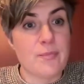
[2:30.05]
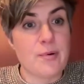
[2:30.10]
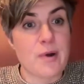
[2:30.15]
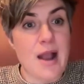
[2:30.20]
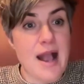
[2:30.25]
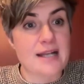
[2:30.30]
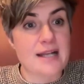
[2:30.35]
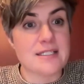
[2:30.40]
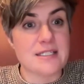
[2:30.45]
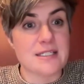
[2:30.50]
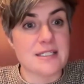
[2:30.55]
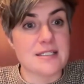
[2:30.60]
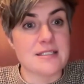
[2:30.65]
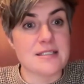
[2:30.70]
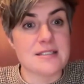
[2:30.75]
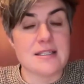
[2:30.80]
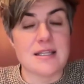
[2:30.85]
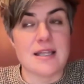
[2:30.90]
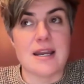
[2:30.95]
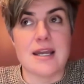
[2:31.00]

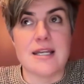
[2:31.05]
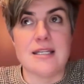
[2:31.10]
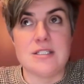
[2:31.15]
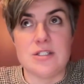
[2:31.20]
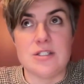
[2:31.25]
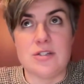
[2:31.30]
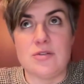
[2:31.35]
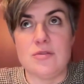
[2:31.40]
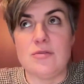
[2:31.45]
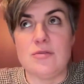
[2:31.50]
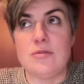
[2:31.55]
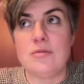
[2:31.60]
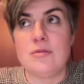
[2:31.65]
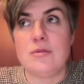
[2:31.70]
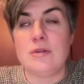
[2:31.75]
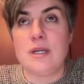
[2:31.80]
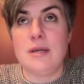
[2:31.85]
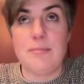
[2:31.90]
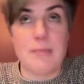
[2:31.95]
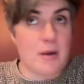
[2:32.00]
practice that i do
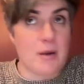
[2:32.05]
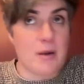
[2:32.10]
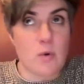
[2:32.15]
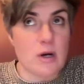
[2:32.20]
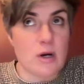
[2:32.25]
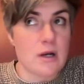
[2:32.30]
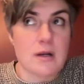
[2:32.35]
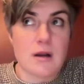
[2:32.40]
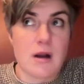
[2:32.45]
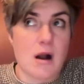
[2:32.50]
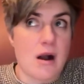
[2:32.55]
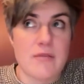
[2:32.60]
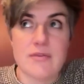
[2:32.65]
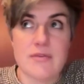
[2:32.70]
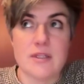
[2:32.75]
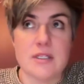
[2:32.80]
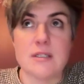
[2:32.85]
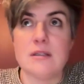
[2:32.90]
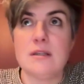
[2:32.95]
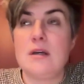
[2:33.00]
in my work
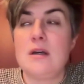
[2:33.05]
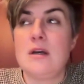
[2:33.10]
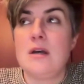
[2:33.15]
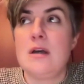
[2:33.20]
often